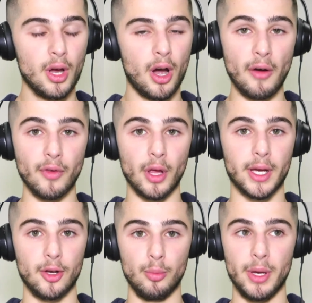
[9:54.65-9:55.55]
I feel like he
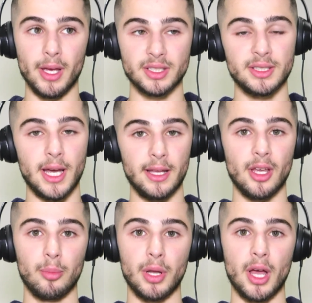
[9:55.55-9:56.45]
could be a
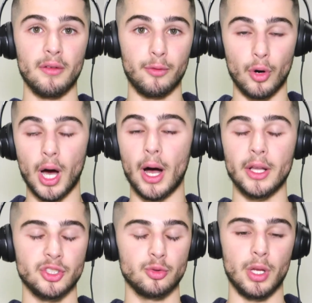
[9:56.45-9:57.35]
standout player for
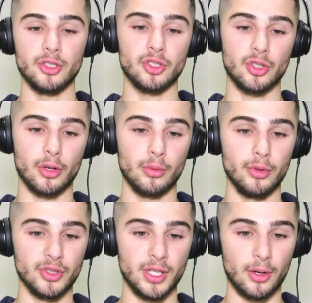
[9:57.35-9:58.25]
Hearts as well as the
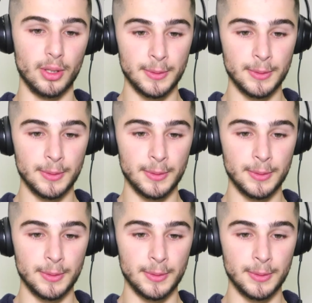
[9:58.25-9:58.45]
Socceroos. Now,